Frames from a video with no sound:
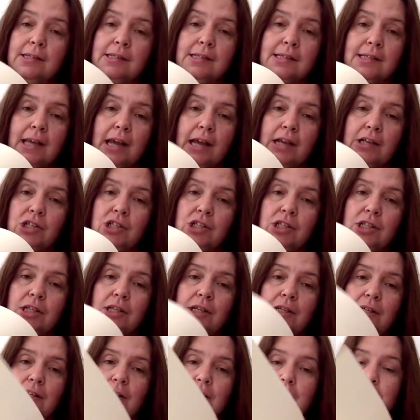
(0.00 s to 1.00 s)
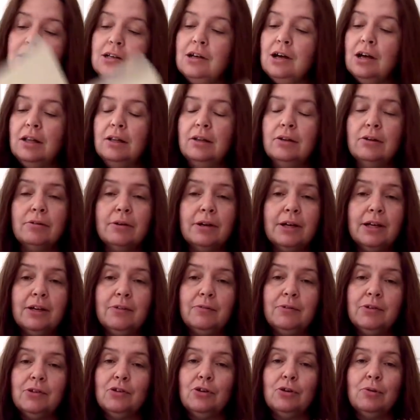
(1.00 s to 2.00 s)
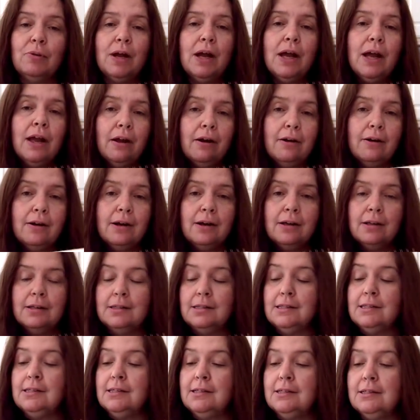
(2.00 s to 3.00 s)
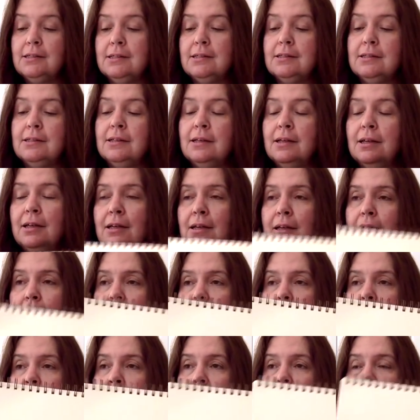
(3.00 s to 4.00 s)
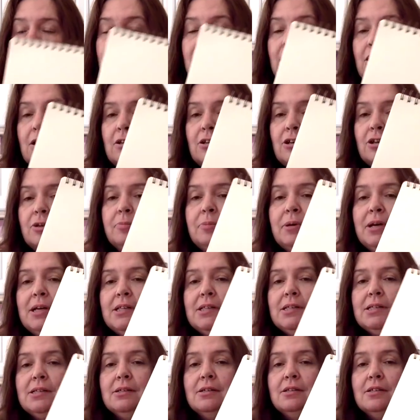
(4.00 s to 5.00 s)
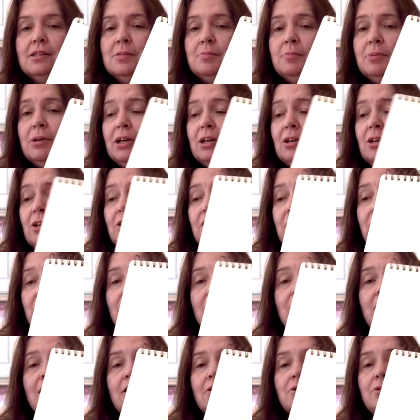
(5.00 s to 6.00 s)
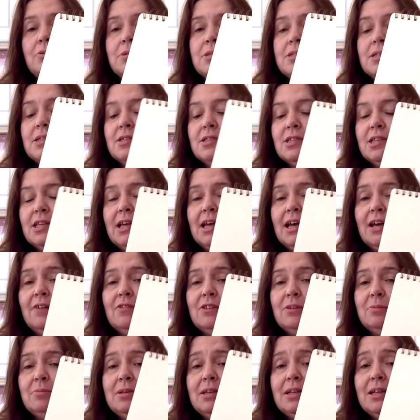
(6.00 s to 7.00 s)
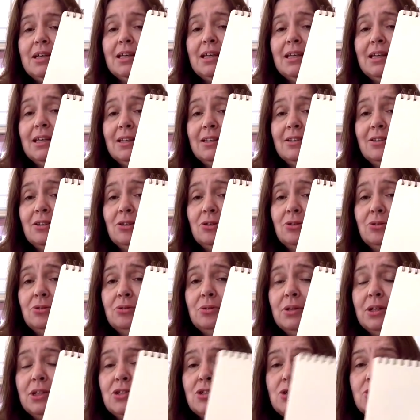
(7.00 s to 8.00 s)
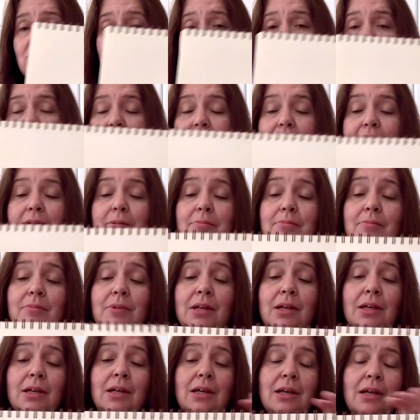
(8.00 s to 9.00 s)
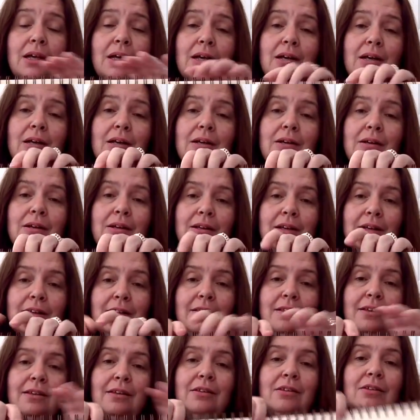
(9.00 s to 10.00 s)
sketching and coloring with crayons and colored pencils. But who says you have to be a kid to enjoy this? I think